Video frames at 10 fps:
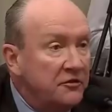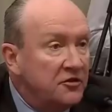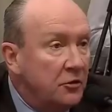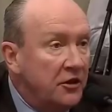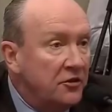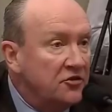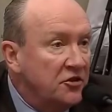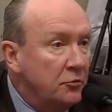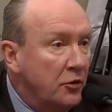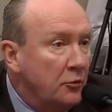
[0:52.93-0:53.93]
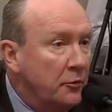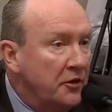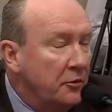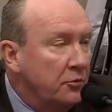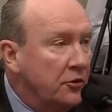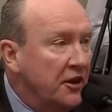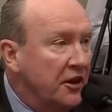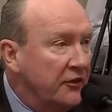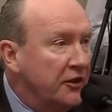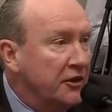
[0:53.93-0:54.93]
so. I don't see what would be the point of
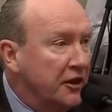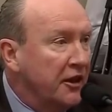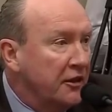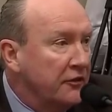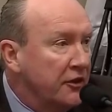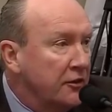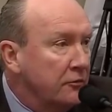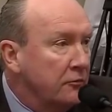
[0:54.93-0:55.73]
having the Gang of Eight.